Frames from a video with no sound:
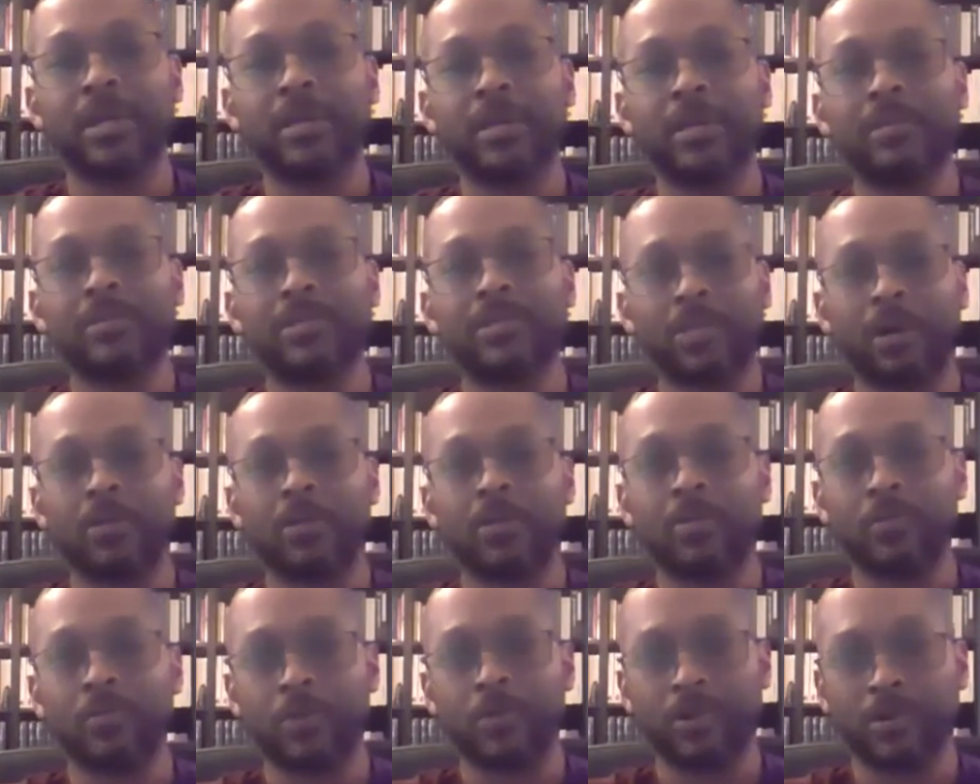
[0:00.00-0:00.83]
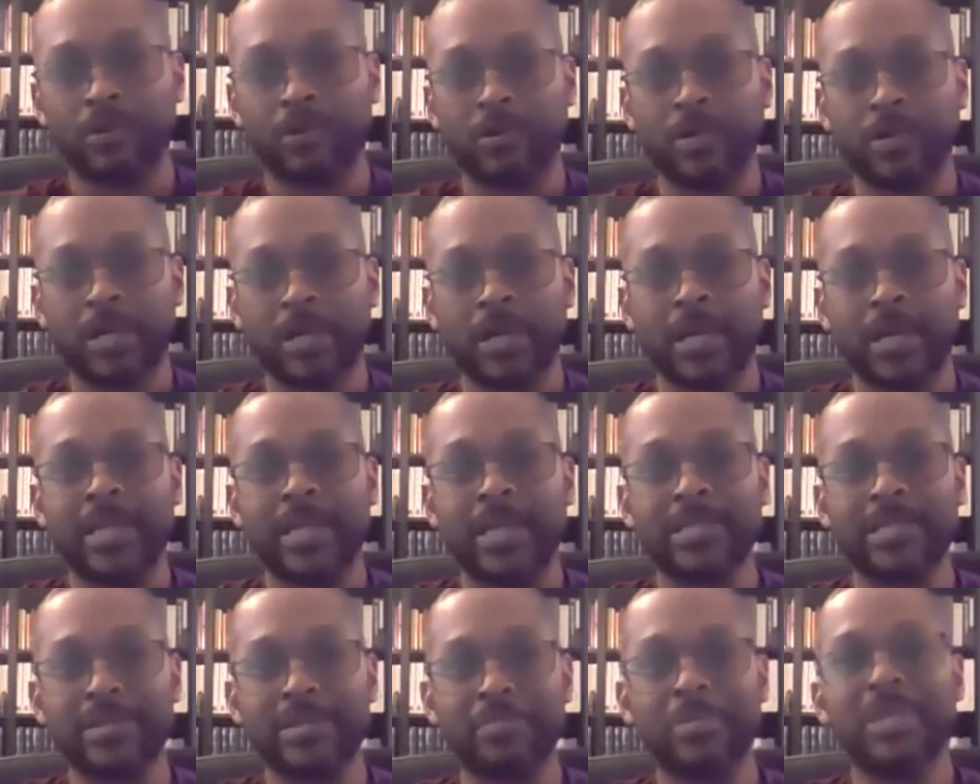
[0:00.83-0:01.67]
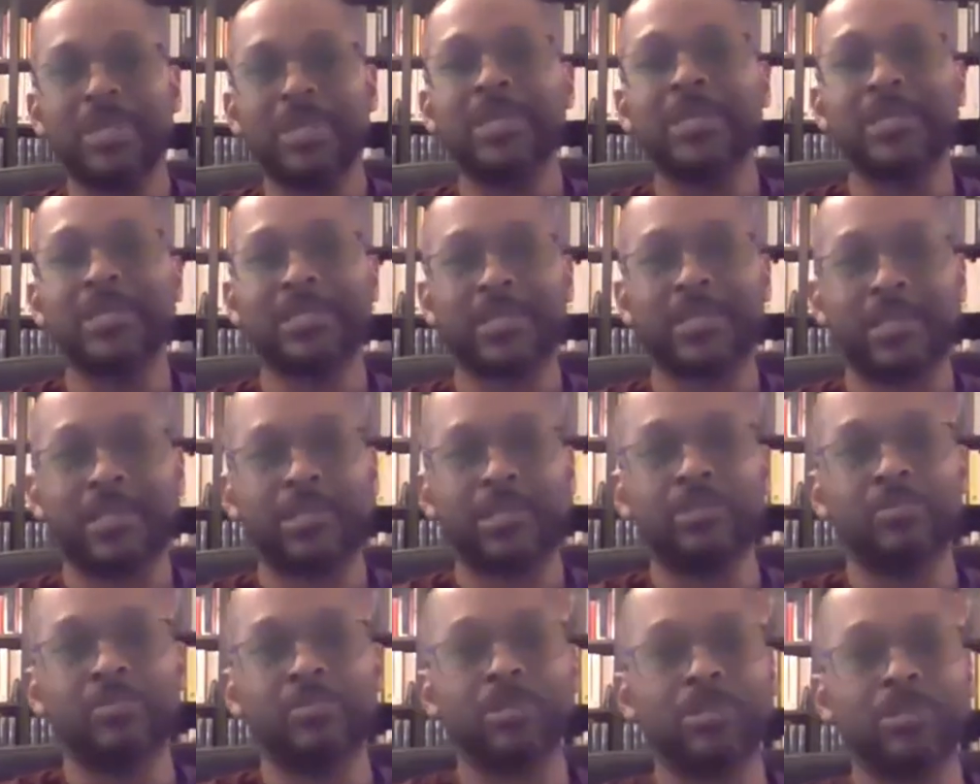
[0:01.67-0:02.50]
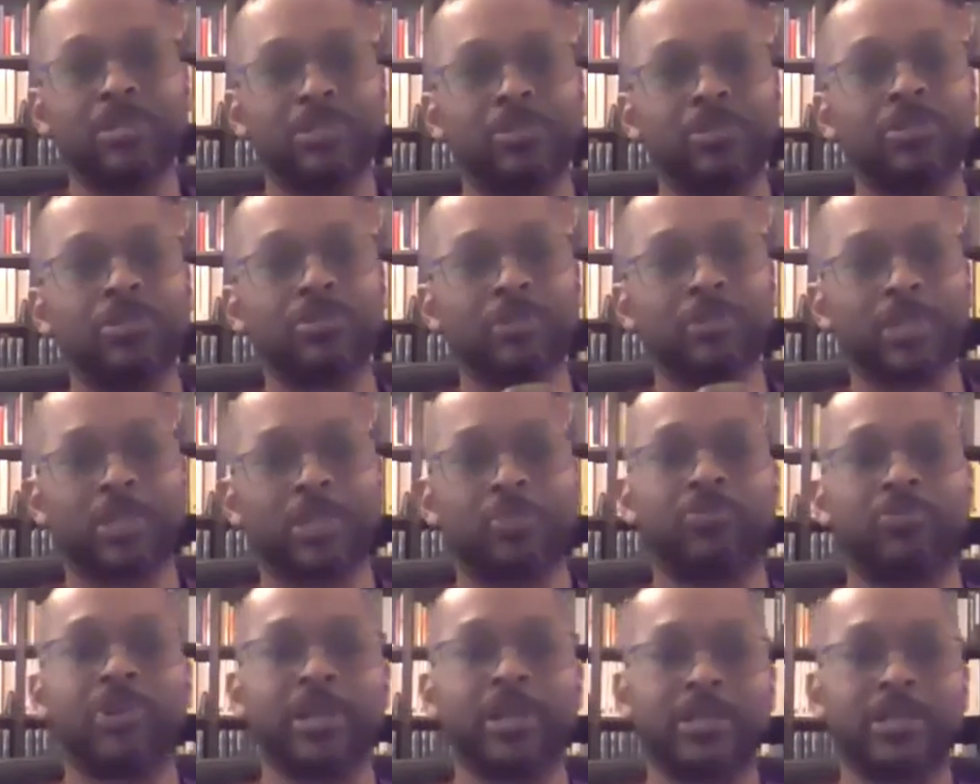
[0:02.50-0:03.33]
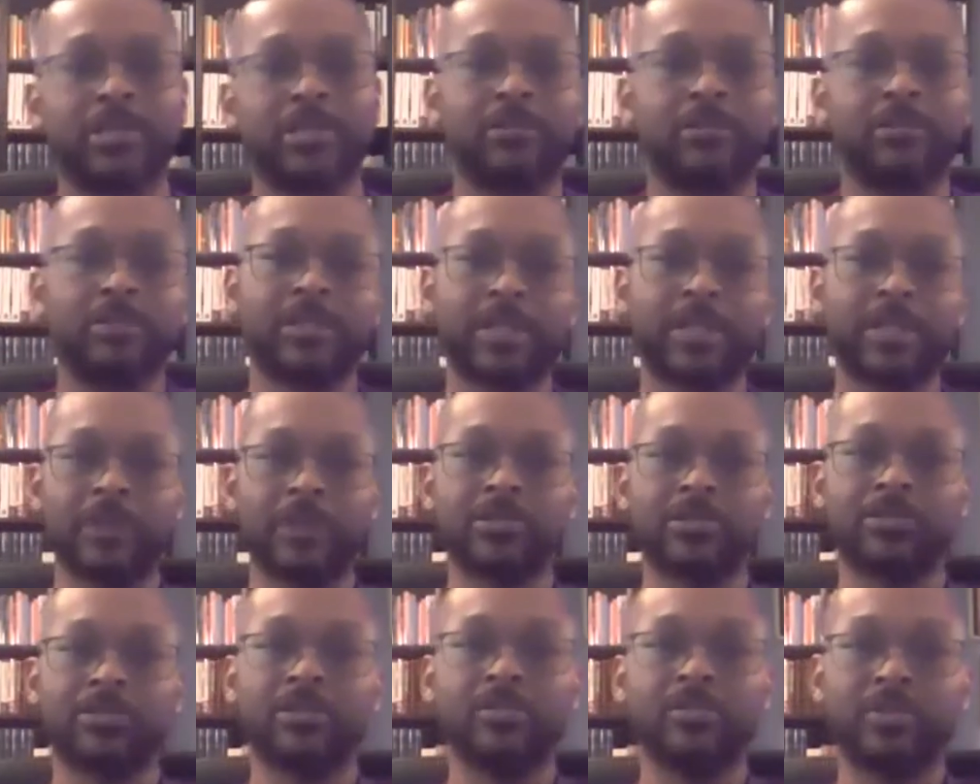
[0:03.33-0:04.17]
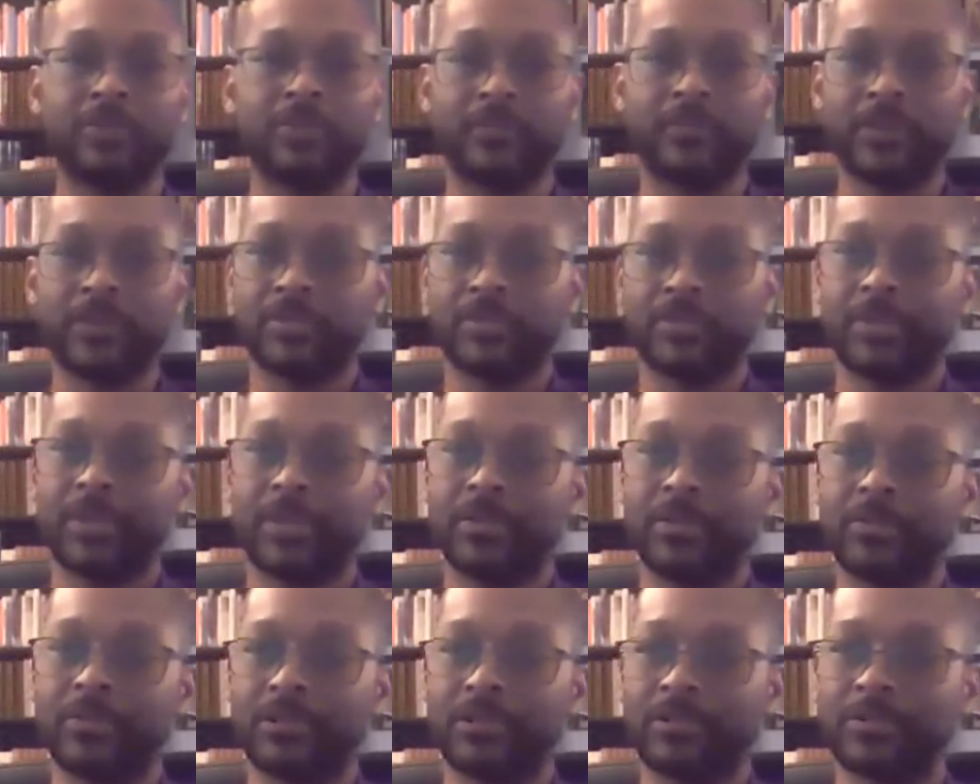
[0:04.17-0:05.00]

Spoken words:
saw the world and as a means that humans use to express their desires and hopes and fears about the